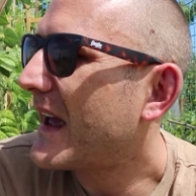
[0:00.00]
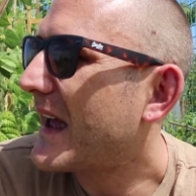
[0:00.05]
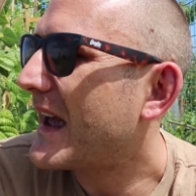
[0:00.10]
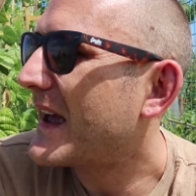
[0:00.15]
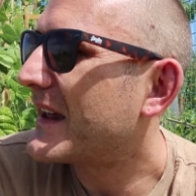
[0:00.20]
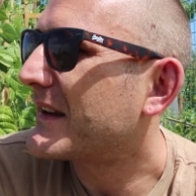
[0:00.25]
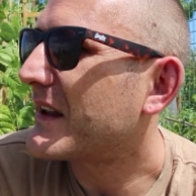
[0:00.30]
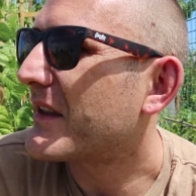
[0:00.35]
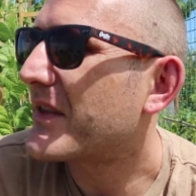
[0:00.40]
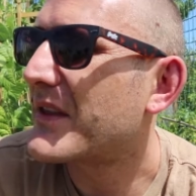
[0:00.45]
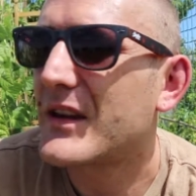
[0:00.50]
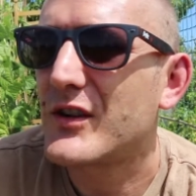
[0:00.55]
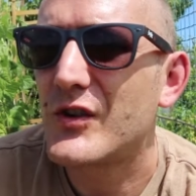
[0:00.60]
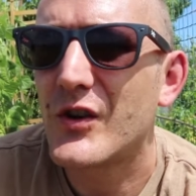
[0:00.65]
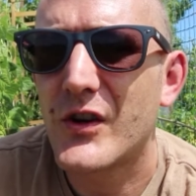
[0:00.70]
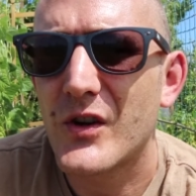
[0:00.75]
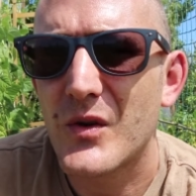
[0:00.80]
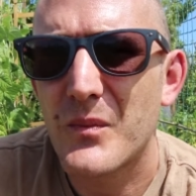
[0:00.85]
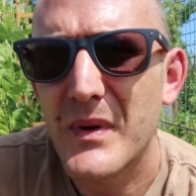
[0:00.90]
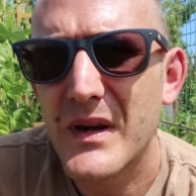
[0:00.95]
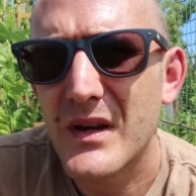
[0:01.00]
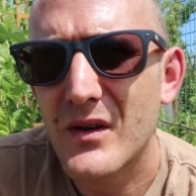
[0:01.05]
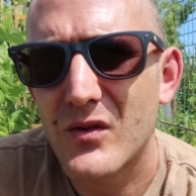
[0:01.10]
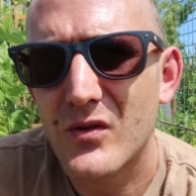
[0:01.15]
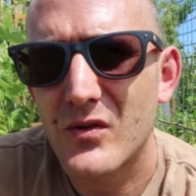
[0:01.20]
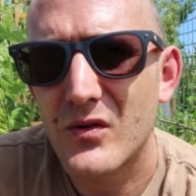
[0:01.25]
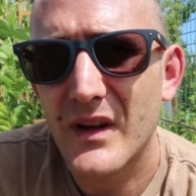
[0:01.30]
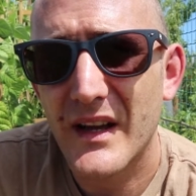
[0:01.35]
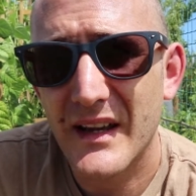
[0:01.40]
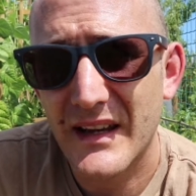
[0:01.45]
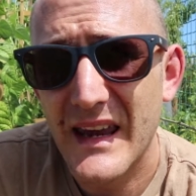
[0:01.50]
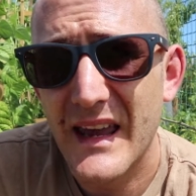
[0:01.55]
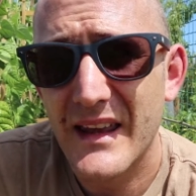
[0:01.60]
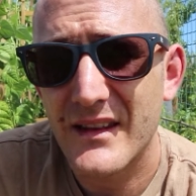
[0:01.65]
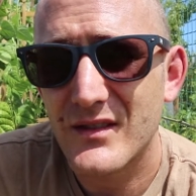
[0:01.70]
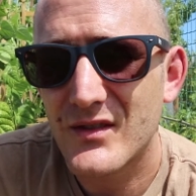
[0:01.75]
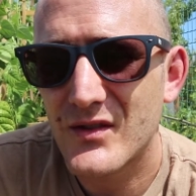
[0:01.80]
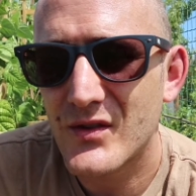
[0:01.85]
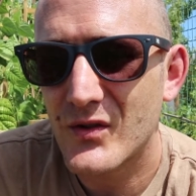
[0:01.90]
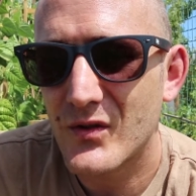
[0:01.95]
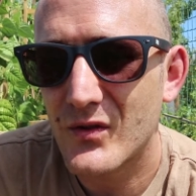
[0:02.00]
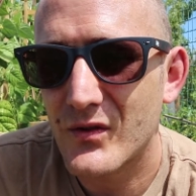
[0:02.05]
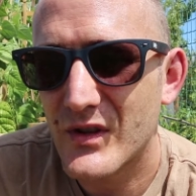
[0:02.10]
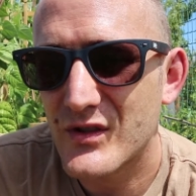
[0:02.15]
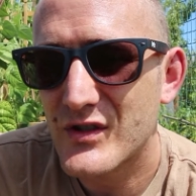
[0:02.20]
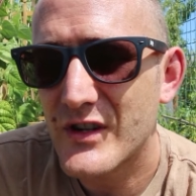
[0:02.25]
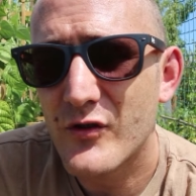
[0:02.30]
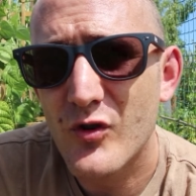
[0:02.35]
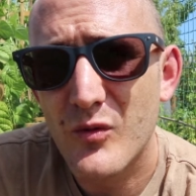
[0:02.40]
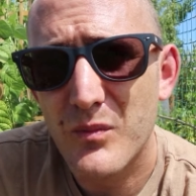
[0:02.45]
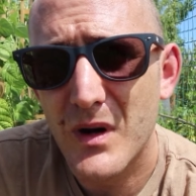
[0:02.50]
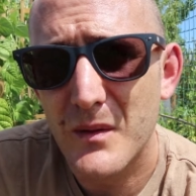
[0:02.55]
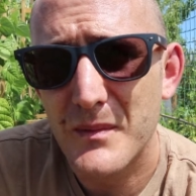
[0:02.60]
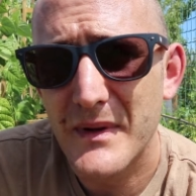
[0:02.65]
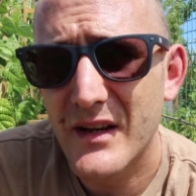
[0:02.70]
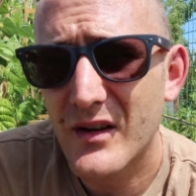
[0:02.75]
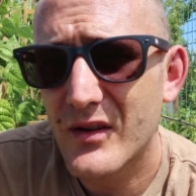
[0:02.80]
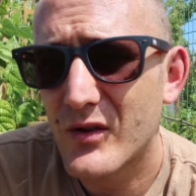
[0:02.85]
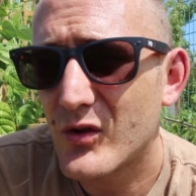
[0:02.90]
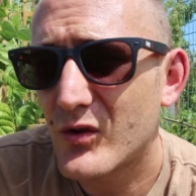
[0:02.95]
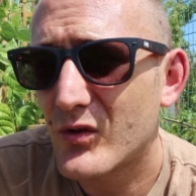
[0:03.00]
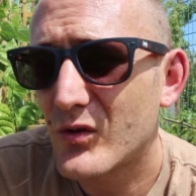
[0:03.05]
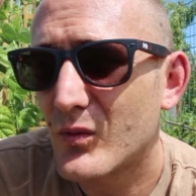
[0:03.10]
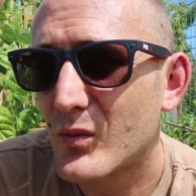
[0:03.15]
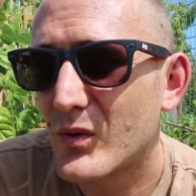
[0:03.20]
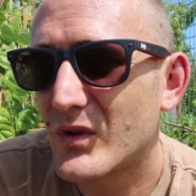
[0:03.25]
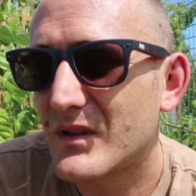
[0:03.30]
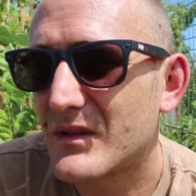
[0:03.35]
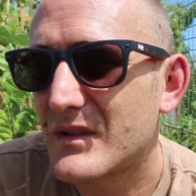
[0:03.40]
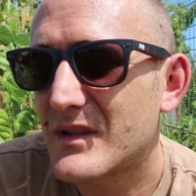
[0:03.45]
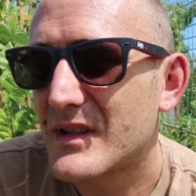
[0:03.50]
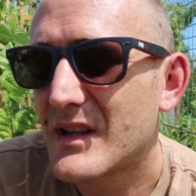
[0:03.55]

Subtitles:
And I think you could appeal again to the general public who would